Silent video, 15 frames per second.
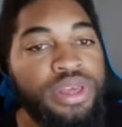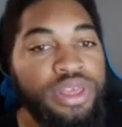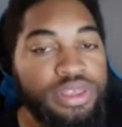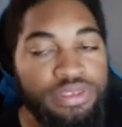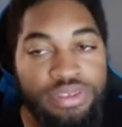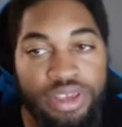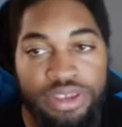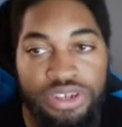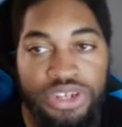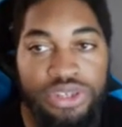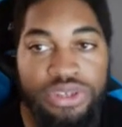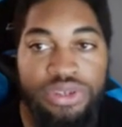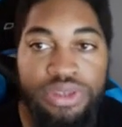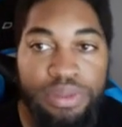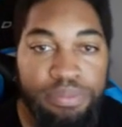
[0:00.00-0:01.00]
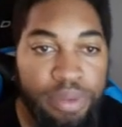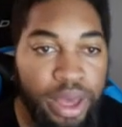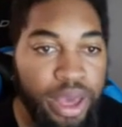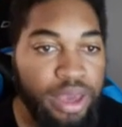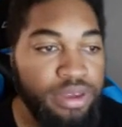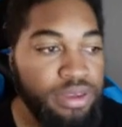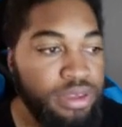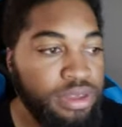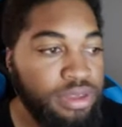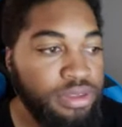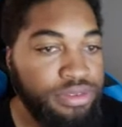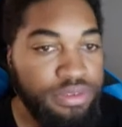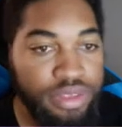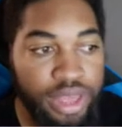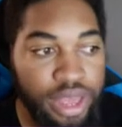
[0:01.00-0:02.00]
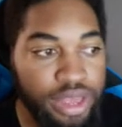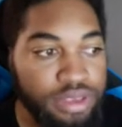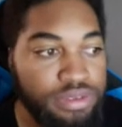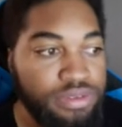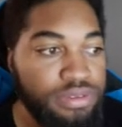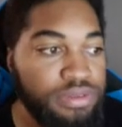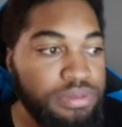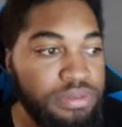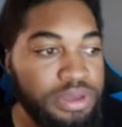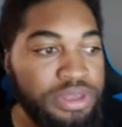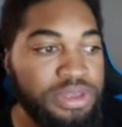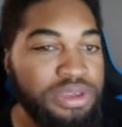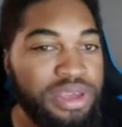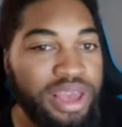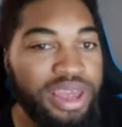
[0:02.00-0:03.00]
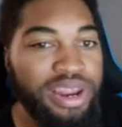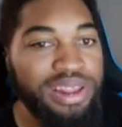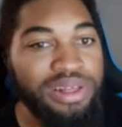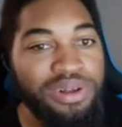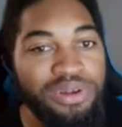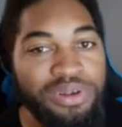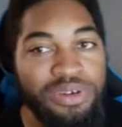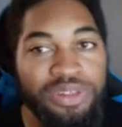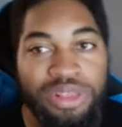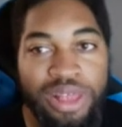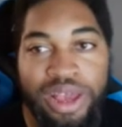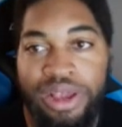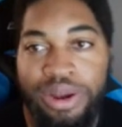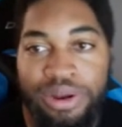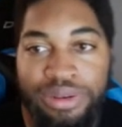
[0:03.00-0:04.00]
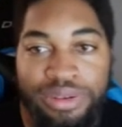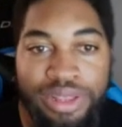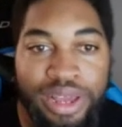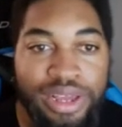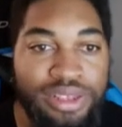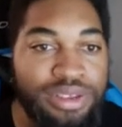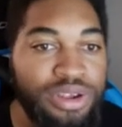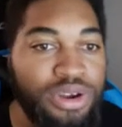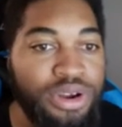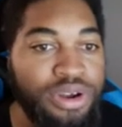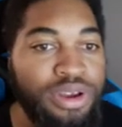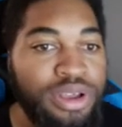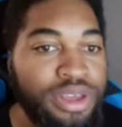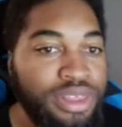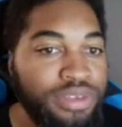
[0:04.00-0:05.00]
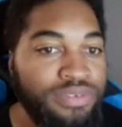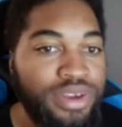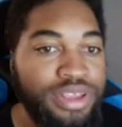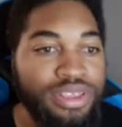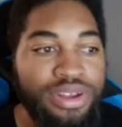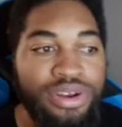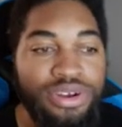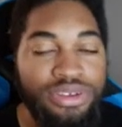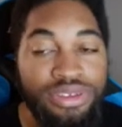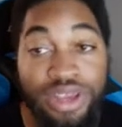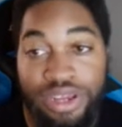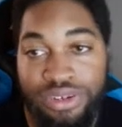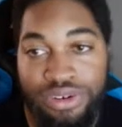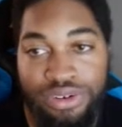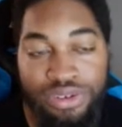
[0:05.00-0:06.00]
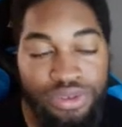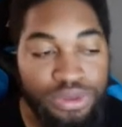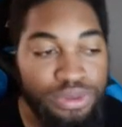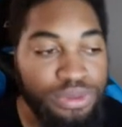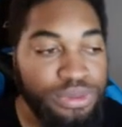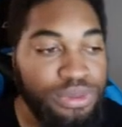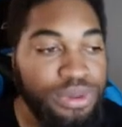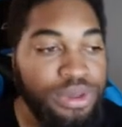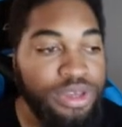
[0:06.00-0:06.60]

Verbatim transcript: concessions to buy snacks when you kind of don't like our snacks or the fact that our snacks are too